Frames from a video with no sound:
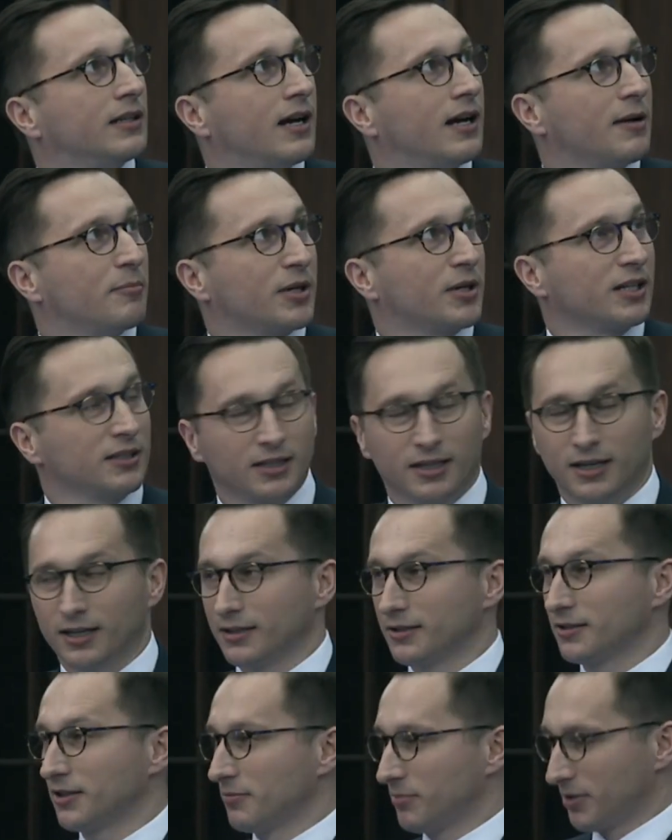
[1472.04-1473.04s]
I'm running a
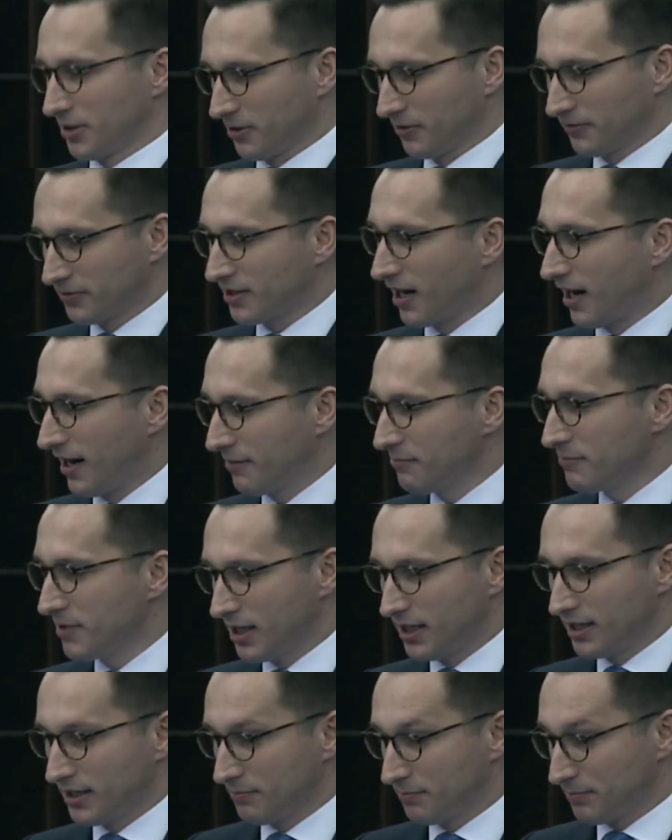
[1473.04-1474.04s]
little bit of time,
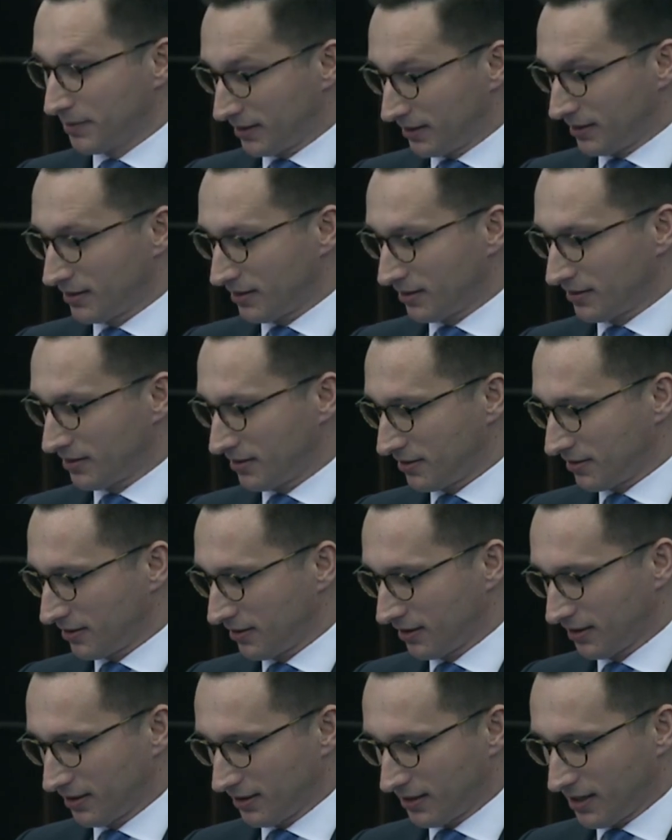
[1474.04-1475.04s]
but this is
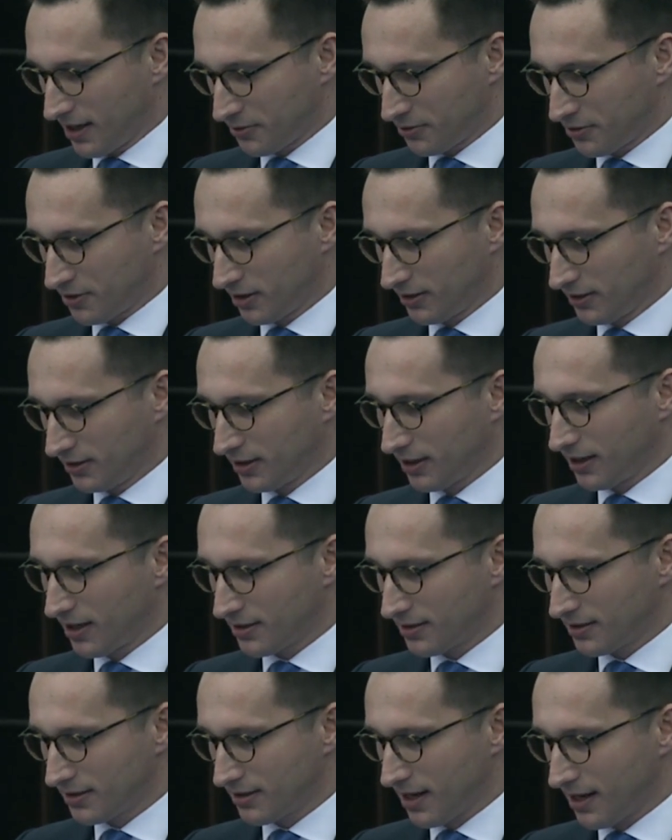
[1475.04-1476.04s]
actually the
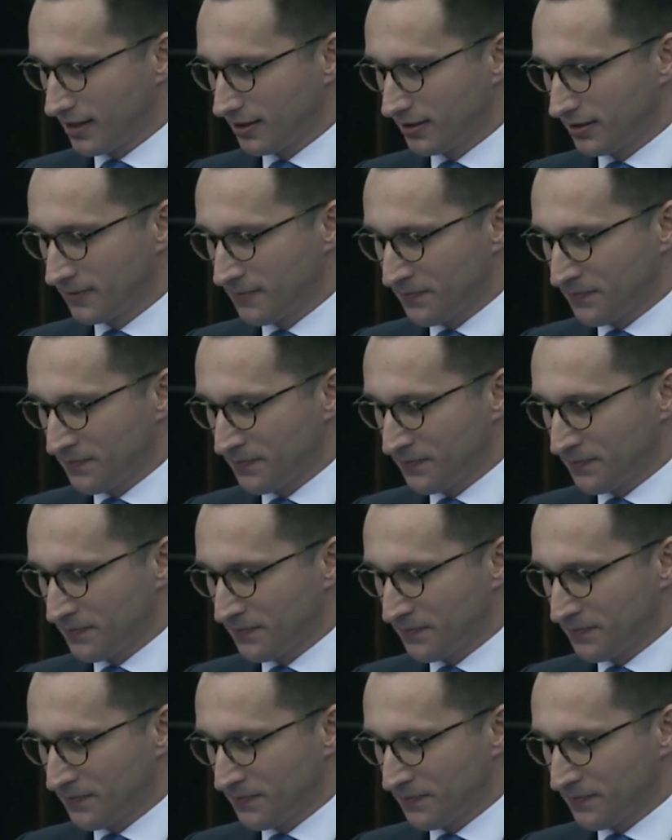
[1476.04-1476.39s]
last slide.